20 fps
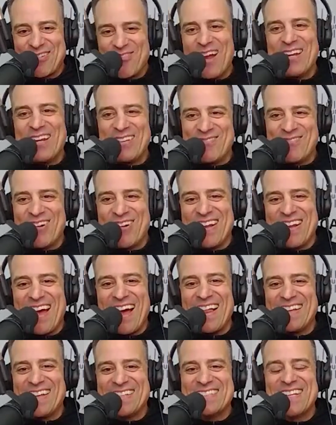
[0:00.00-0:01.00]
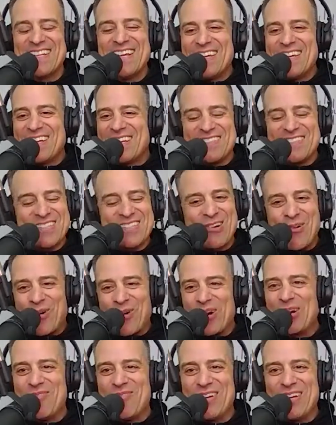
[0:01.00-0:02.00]
finding more dollars because
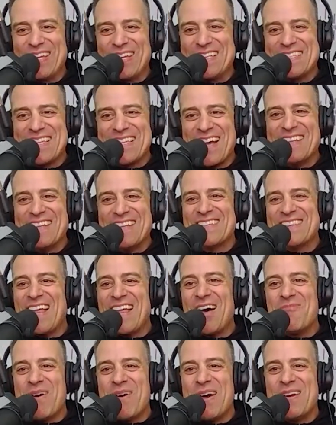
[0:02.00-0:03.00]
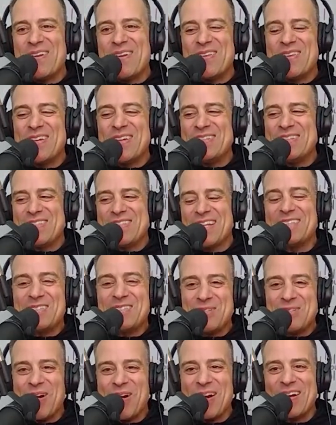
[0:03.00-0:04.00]
$250,000 sounds a lot better than
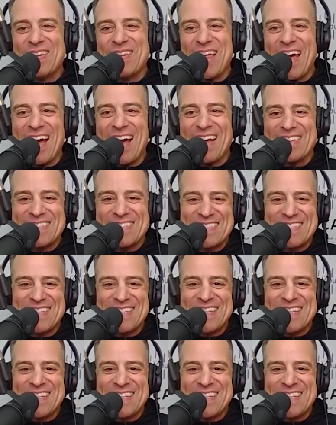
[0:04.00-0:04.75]
$200,000.